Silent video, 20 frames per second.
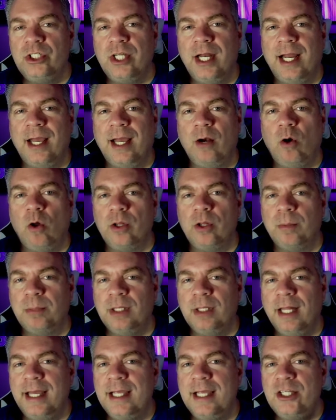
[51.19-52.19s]
You're going to get all the
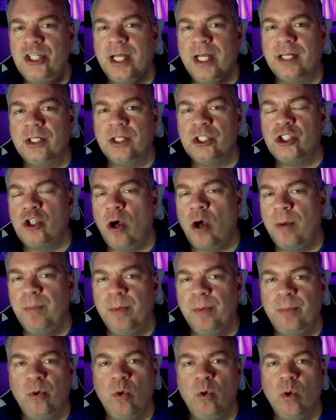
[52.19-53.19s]
plays. You get the Sharp
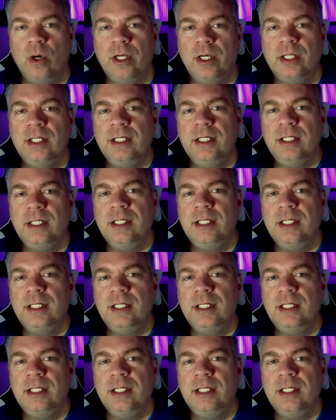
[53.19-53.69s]
report